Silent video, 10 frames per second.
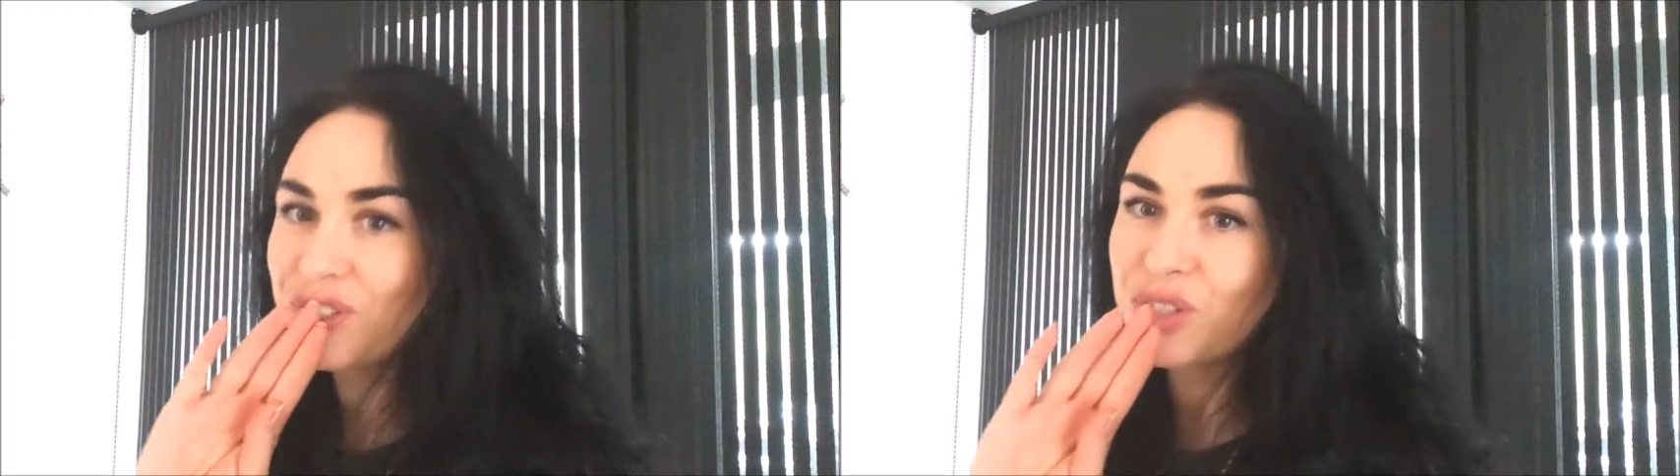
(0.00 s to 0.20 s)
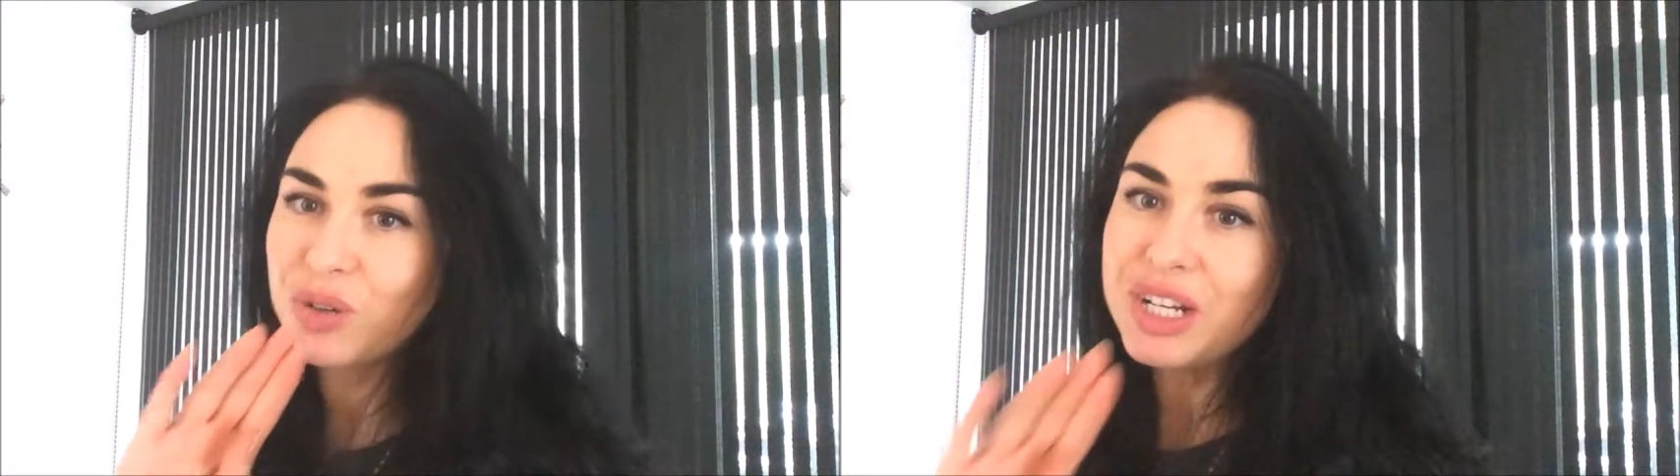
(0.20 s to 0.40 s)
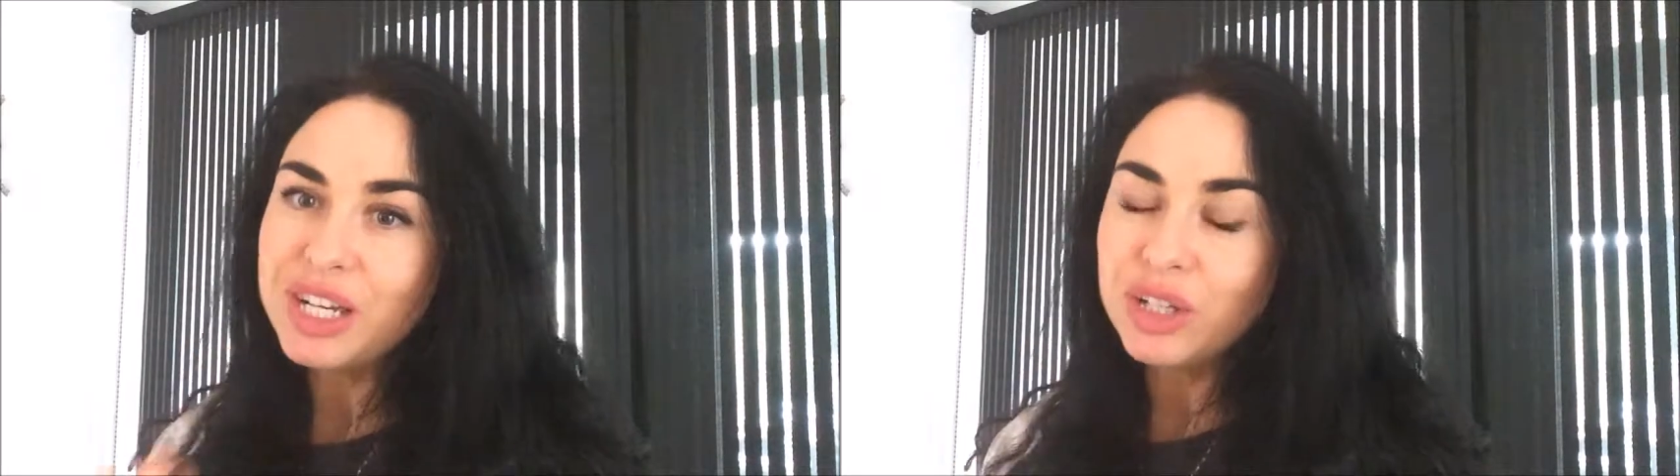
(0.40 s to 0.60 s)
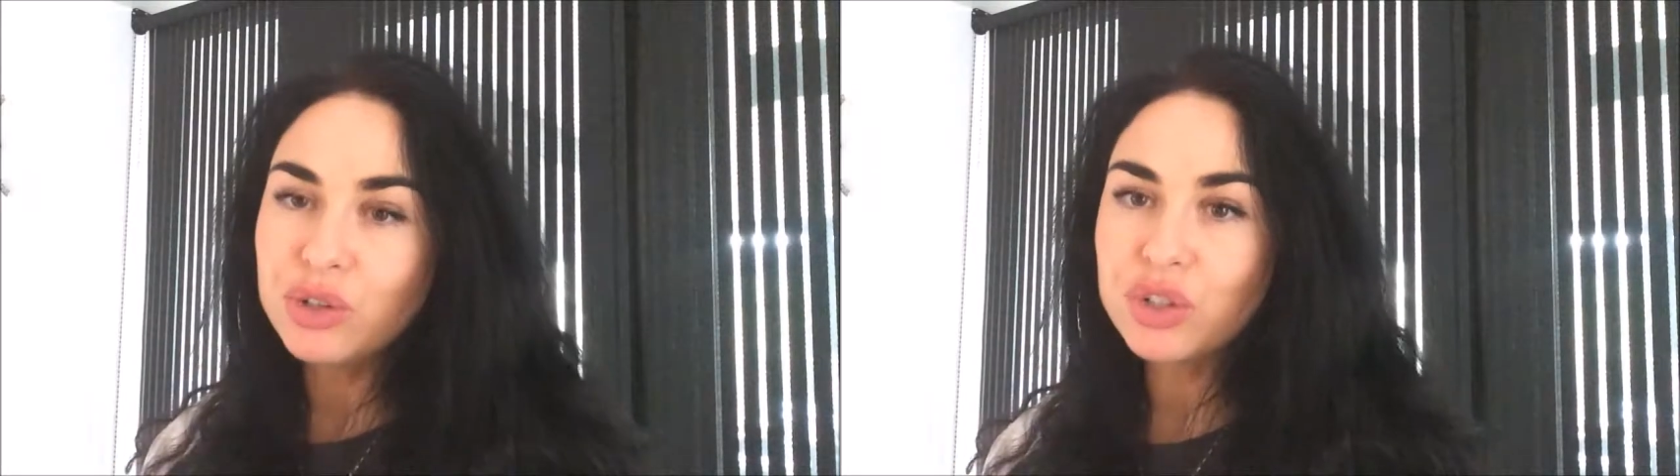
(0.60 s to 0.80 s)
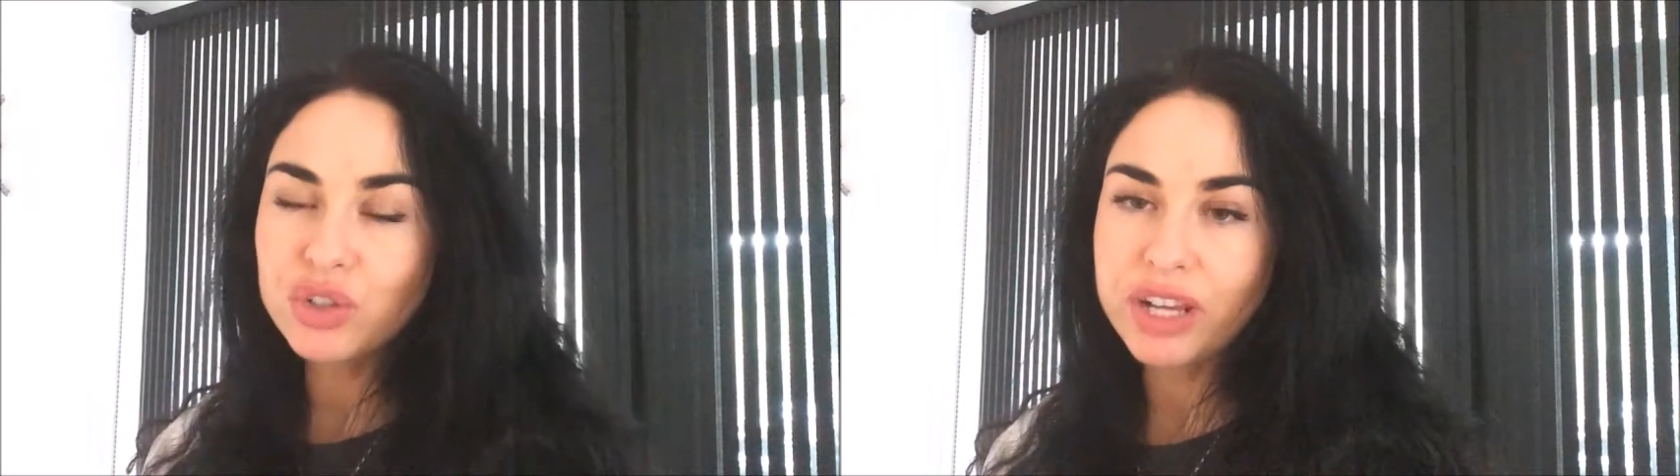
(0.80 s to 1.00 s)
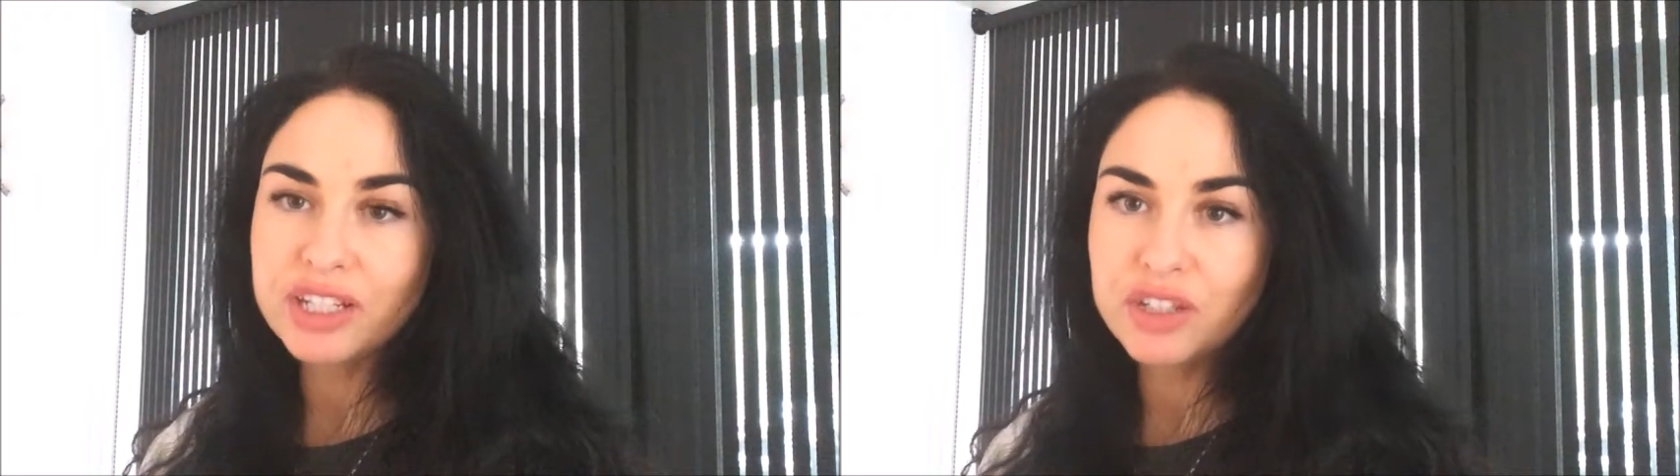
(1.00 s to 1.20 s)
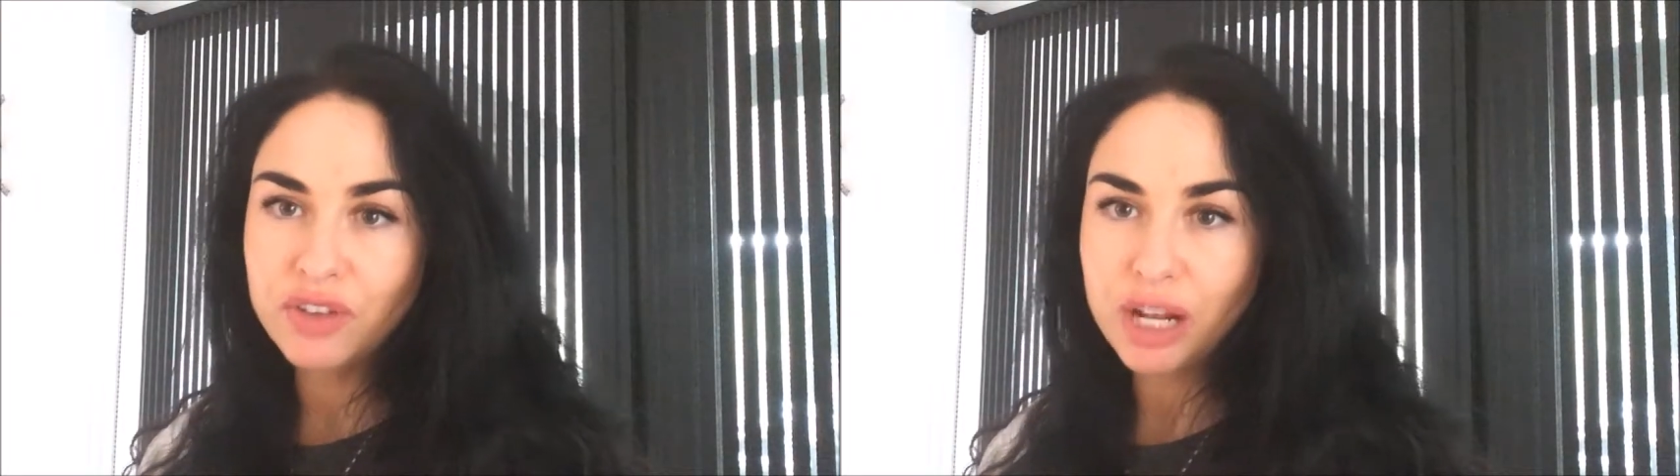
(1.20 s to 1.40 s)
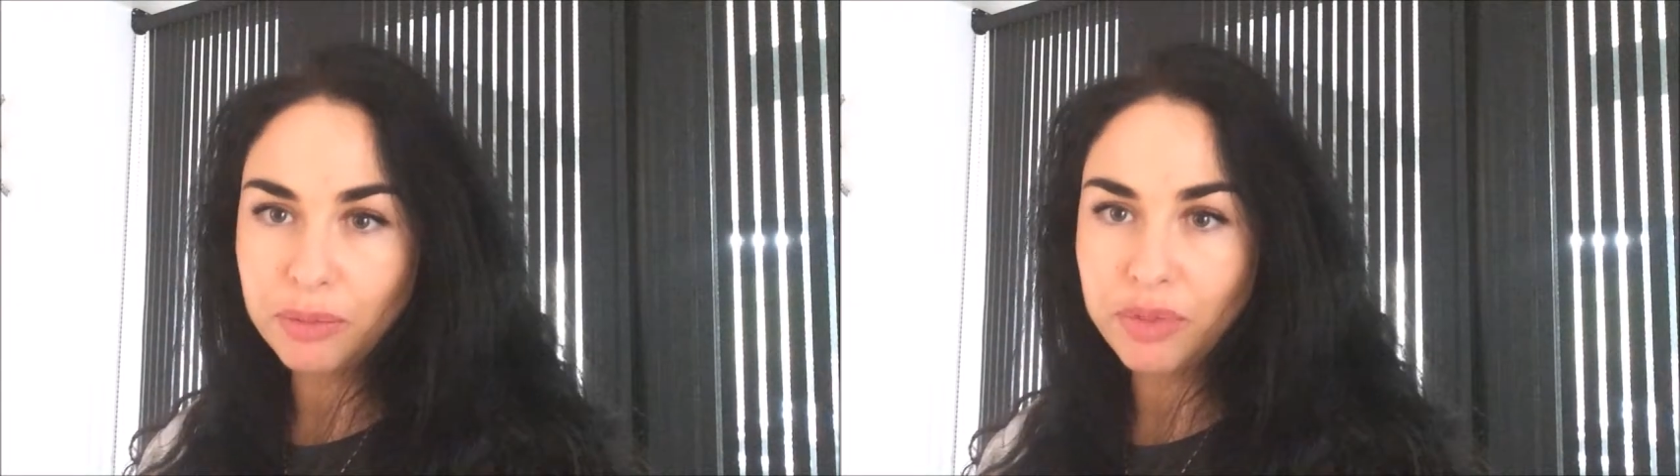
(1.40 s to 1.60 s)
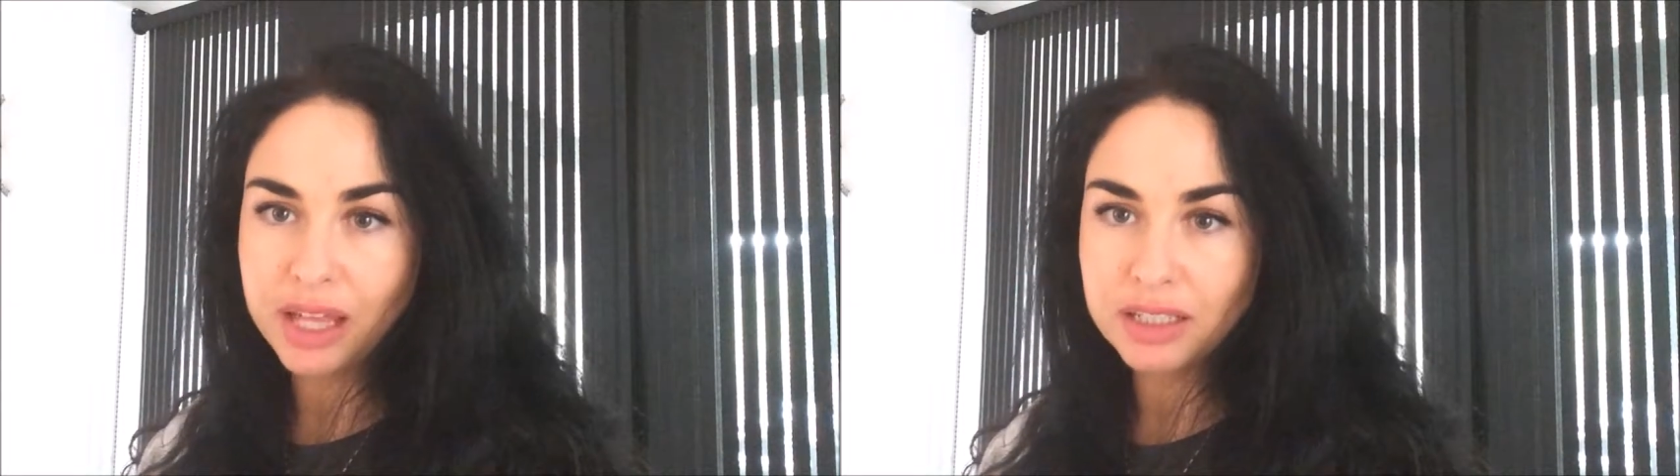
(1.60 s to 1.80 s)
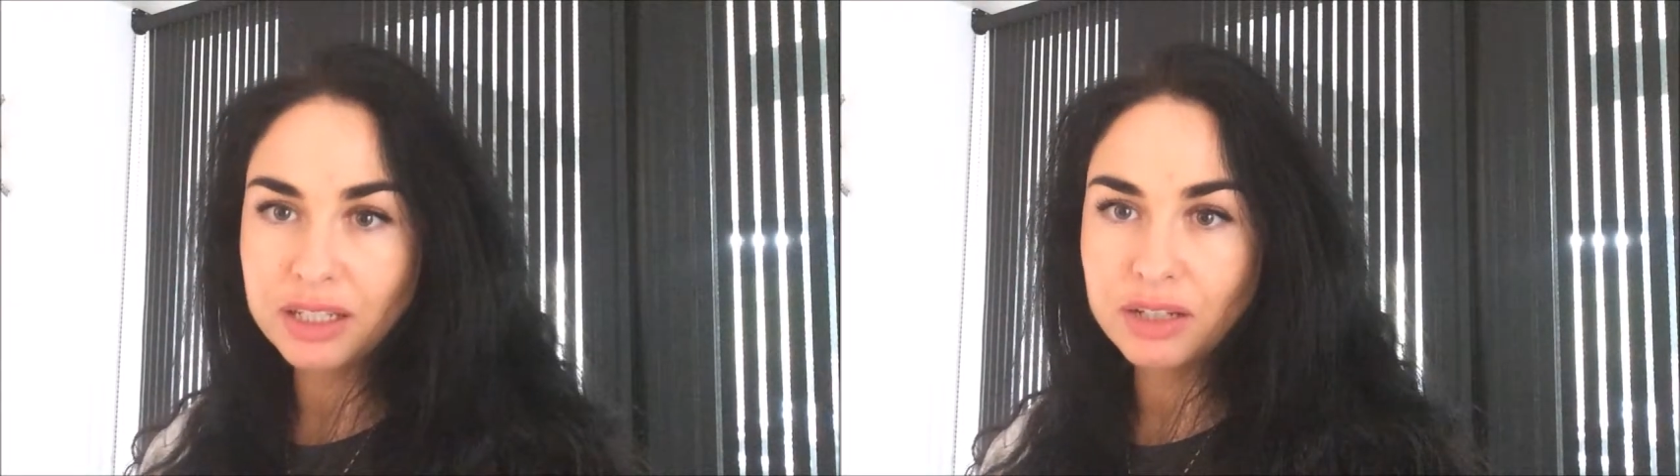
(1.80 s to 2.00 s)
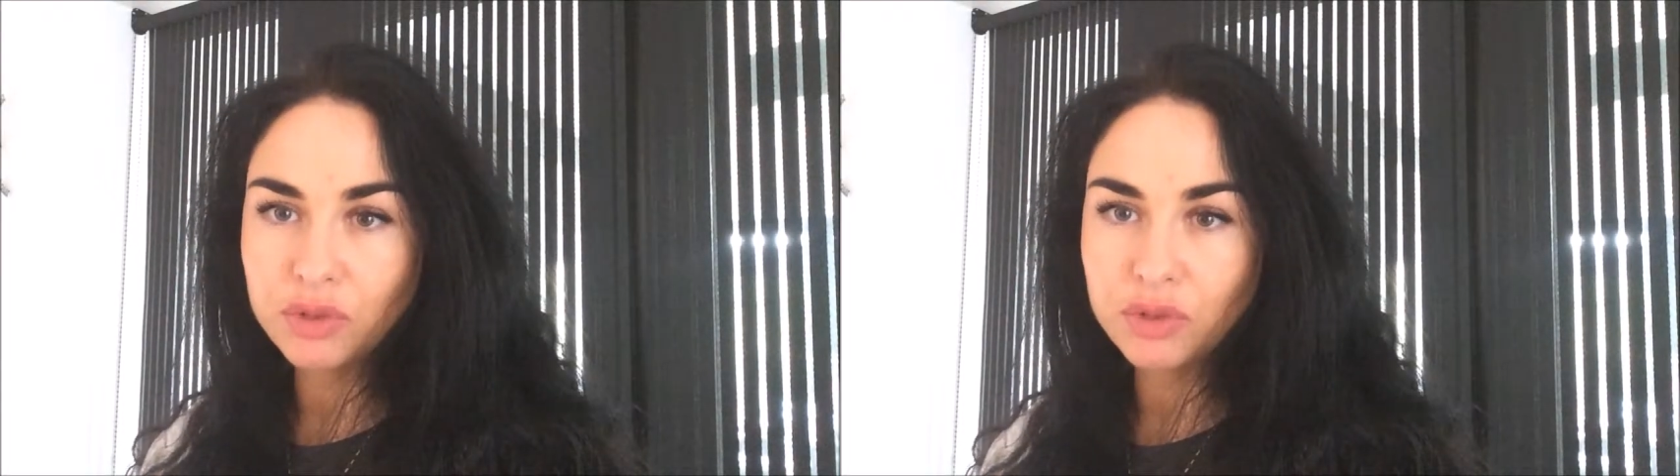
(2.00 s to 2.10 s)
So you're trying to develop that